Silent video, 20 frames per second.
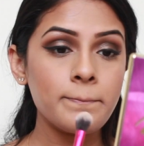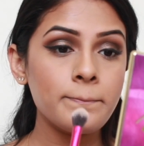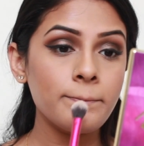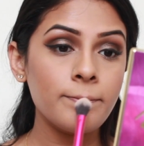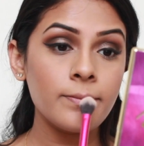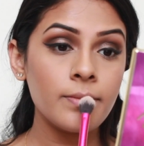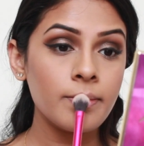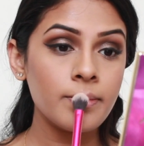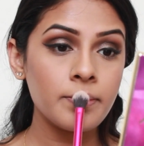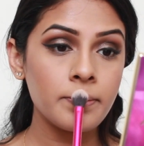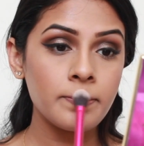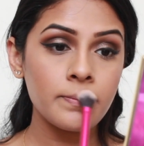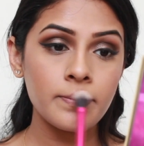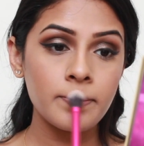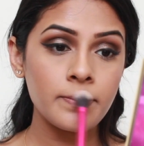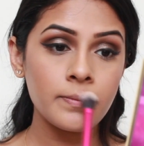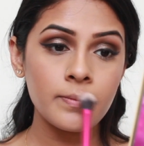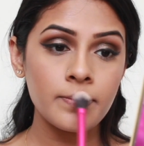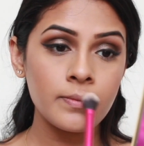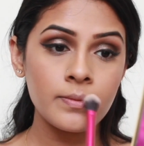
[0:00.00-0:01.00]
points of my
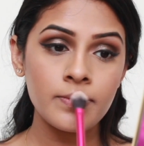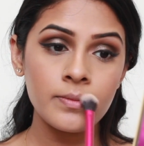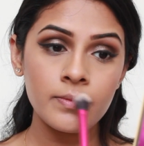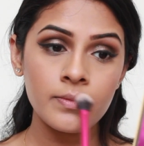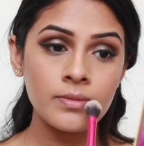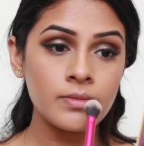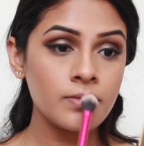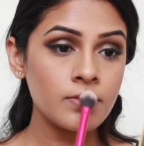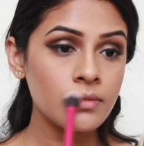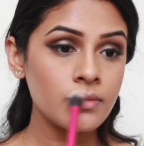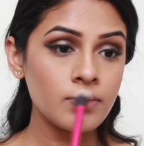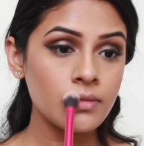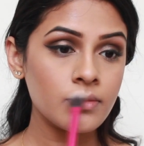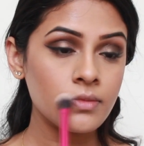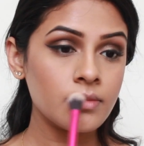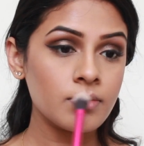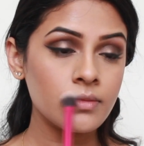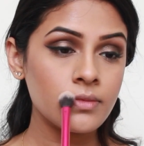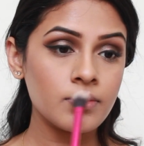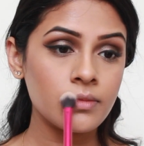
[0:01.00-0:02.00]
cheeks, above my brow
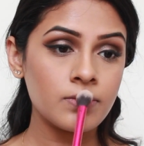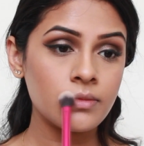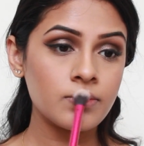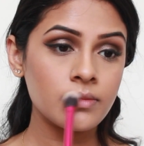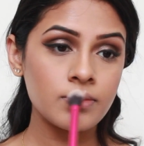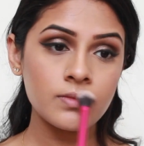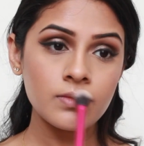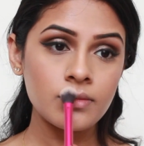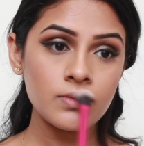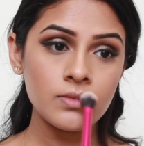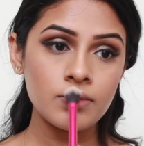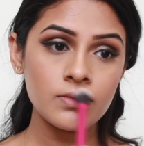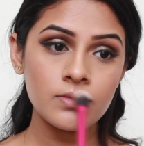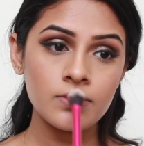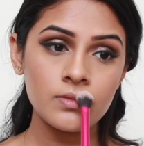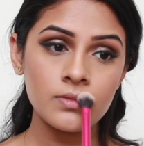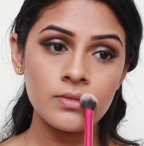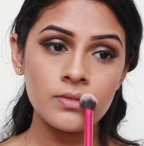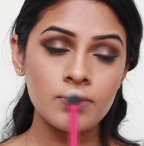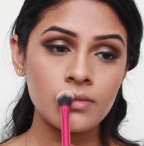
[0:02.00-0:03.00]
bone, down my nose,
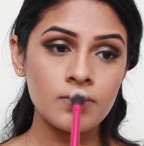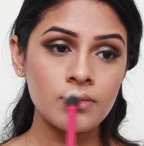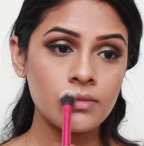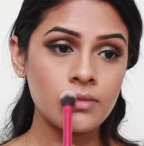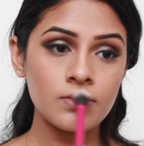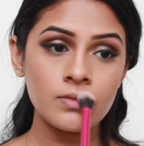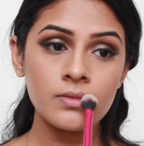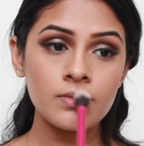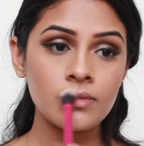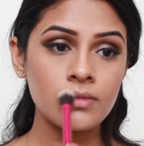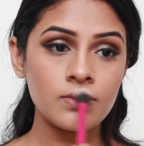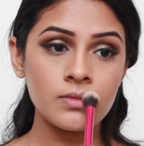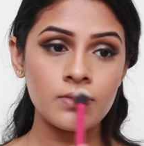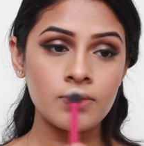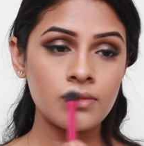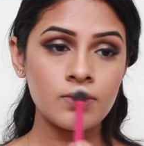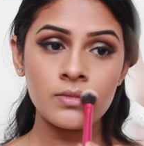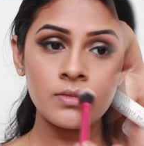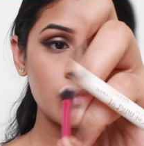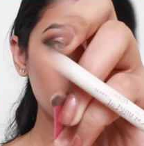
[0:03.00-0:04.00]
and then above my